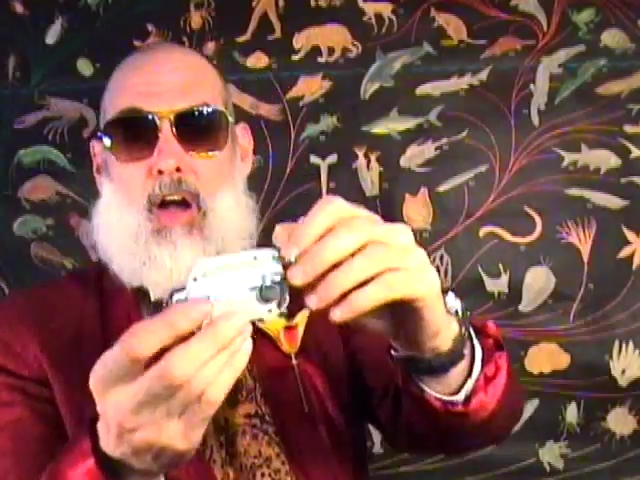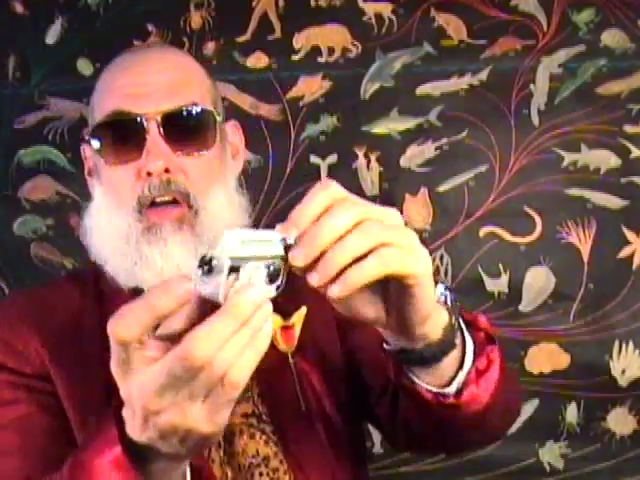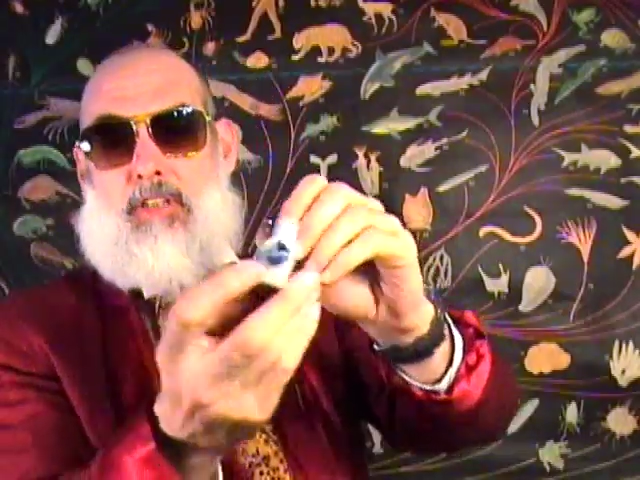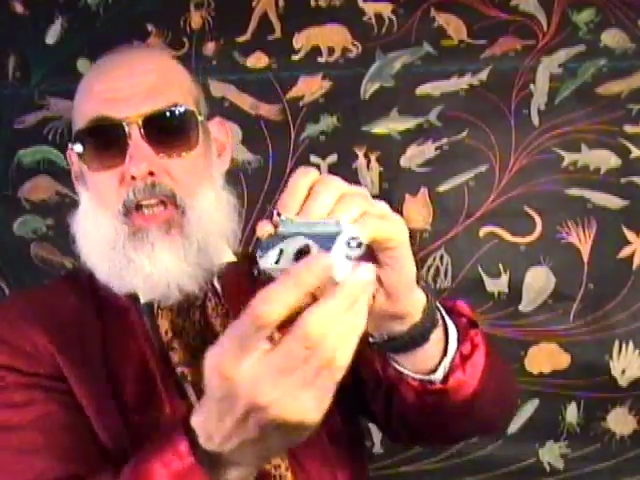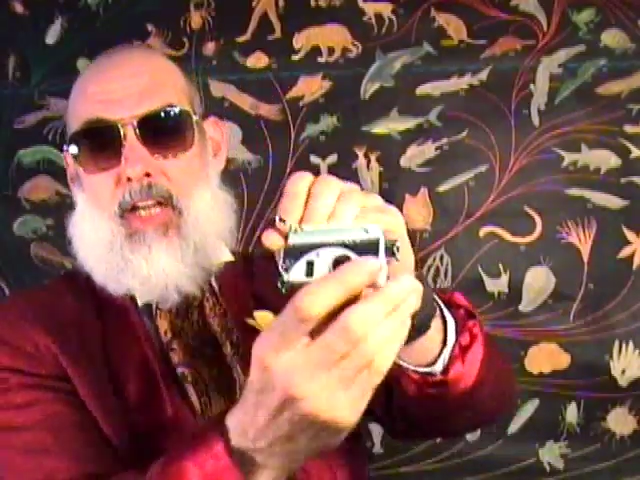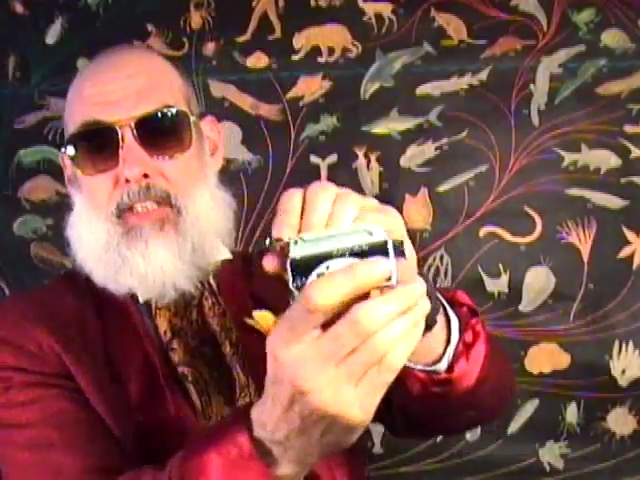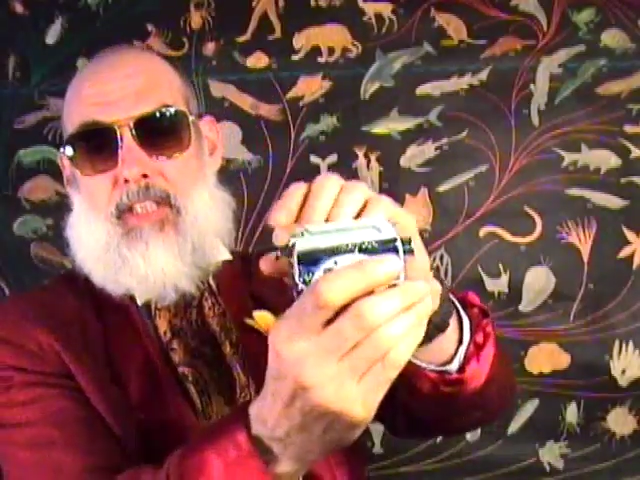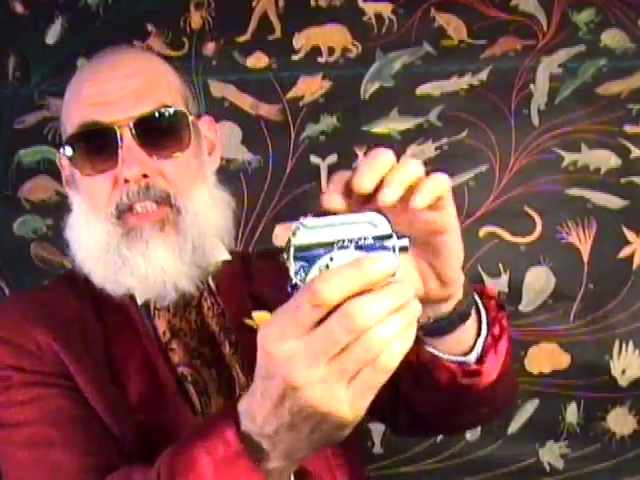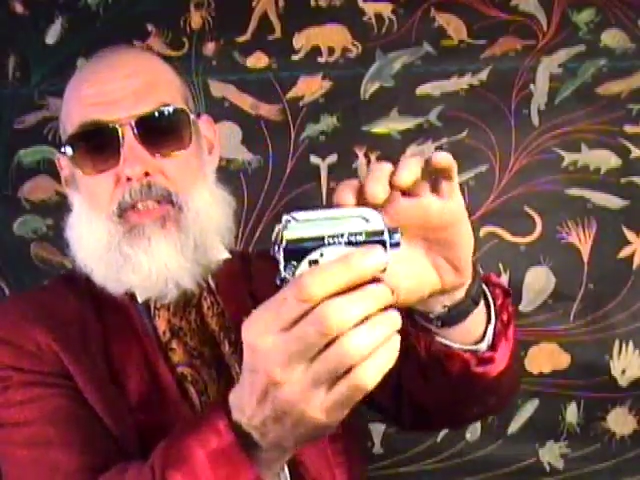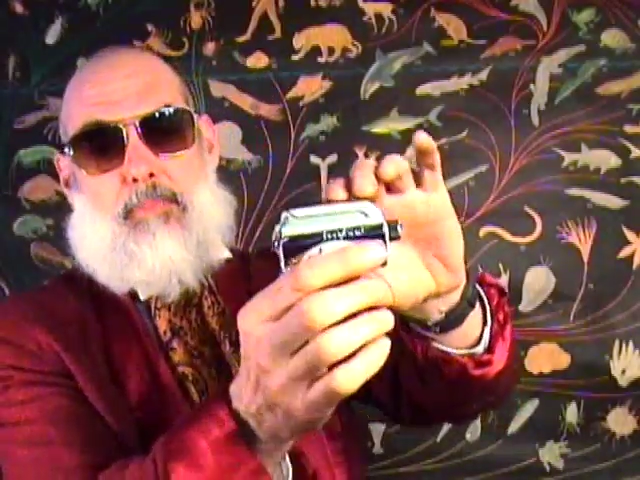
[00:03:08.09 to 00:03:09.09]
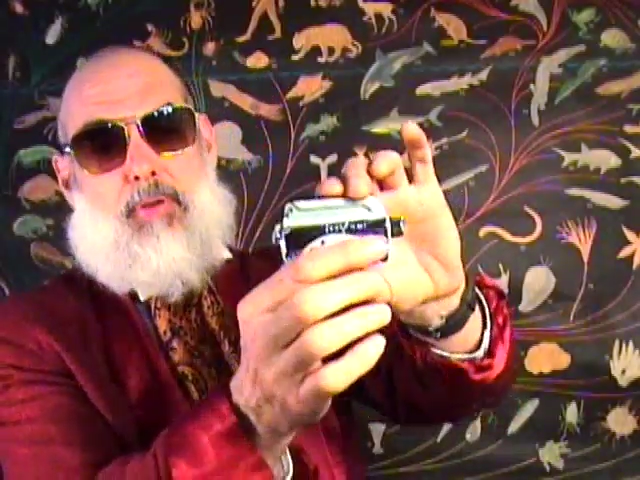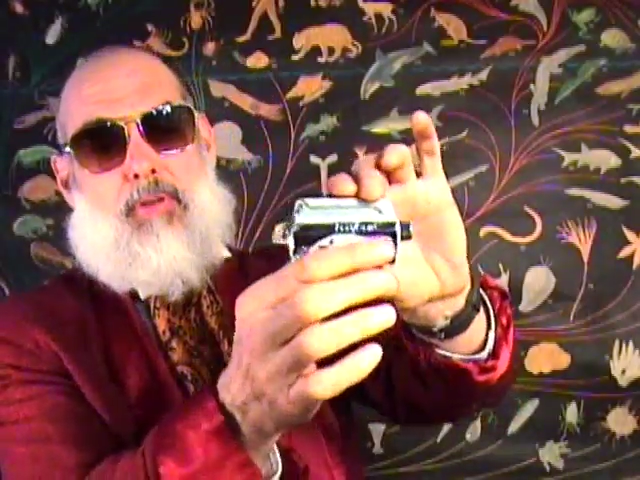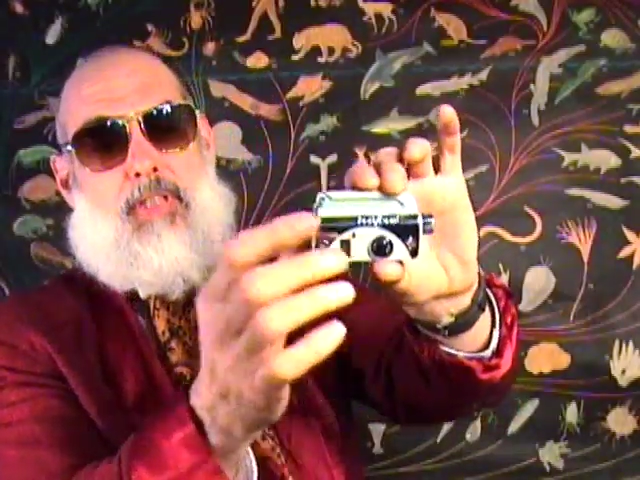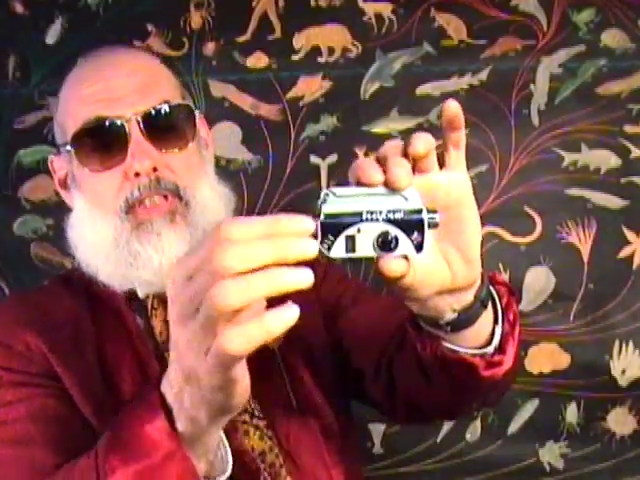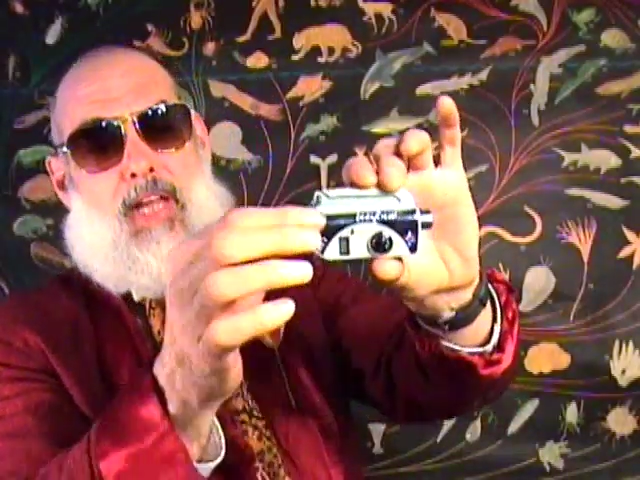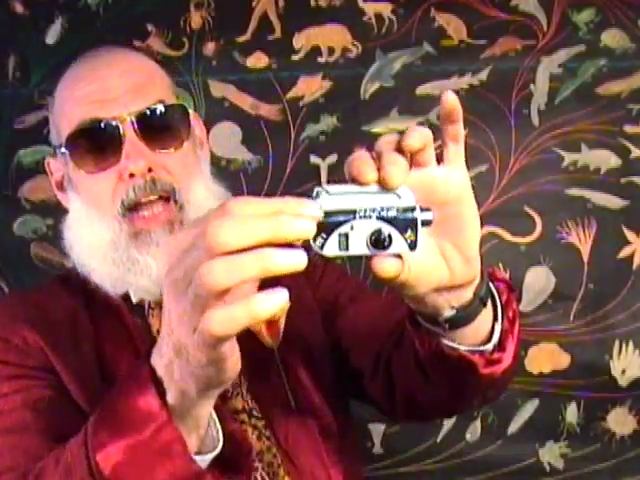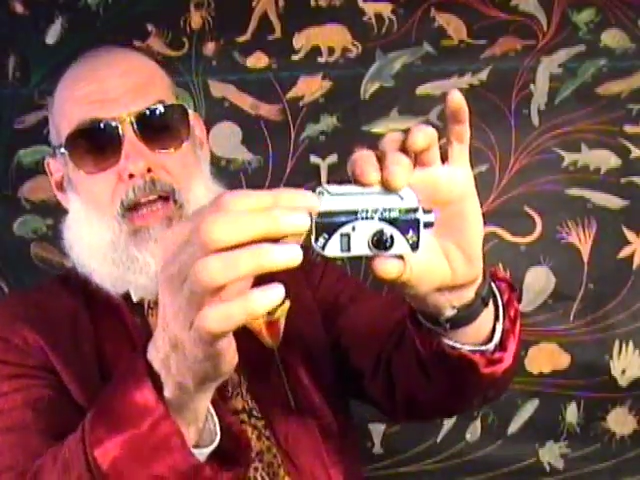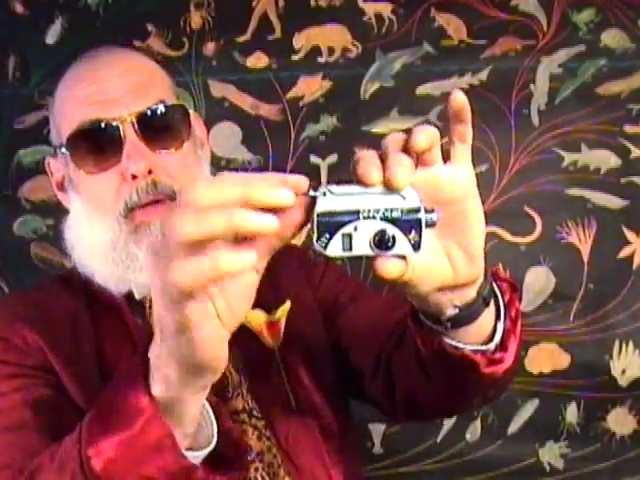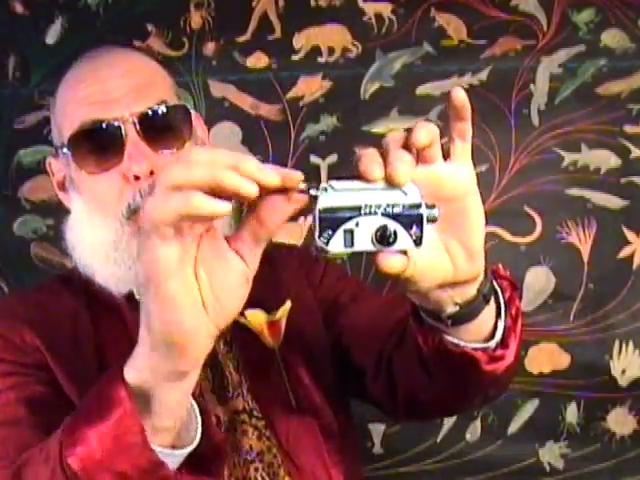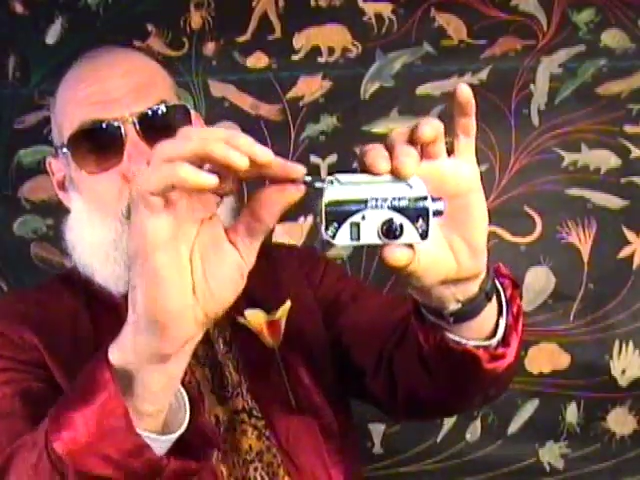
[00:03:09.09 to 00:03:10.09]
Also has this, you pull this
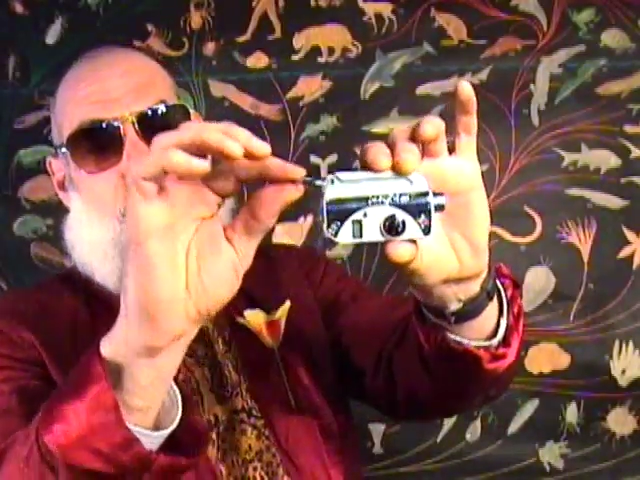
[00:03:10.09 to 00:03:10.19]
out,